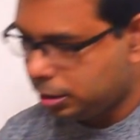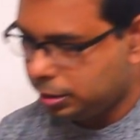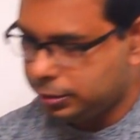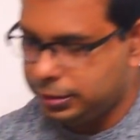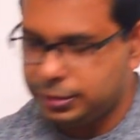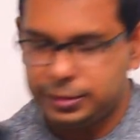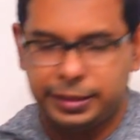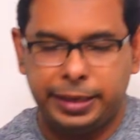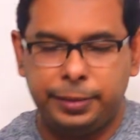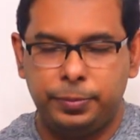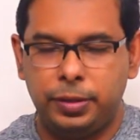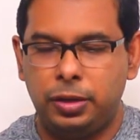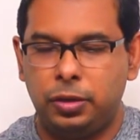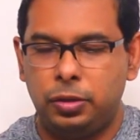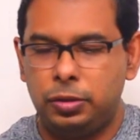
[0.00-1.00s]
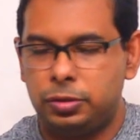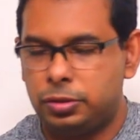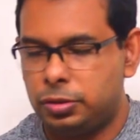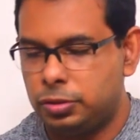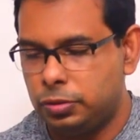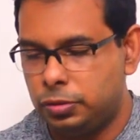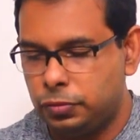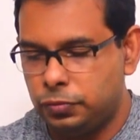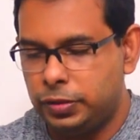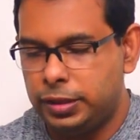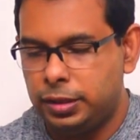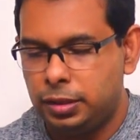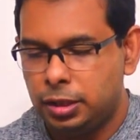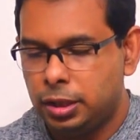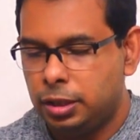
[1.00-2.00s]
This cable also
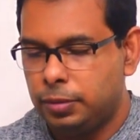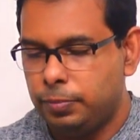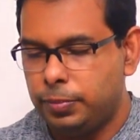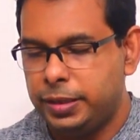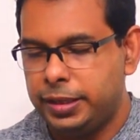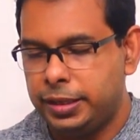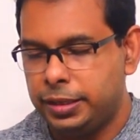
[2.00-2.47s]
will be